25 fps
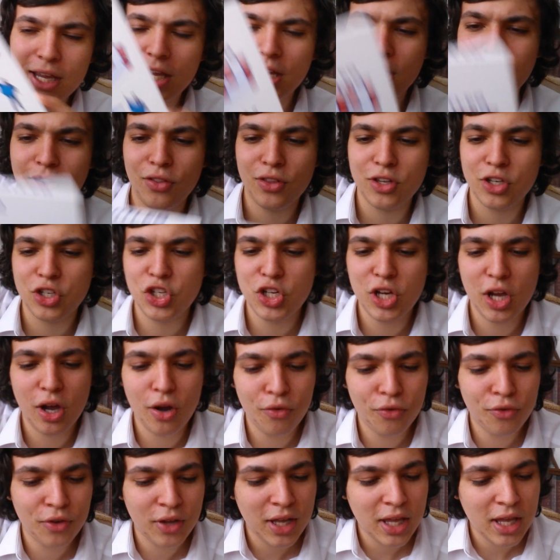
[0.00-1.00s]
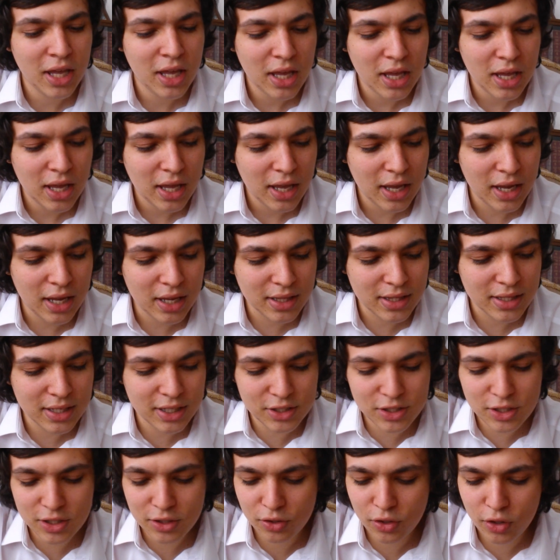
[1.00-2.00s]
at it on the shelf, it
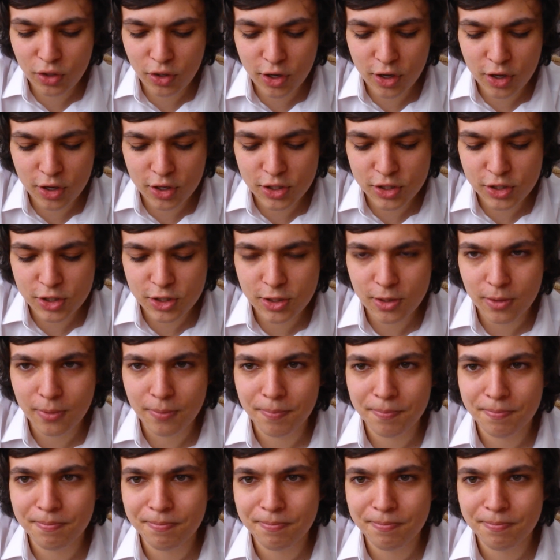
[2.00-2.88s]
doesn't look as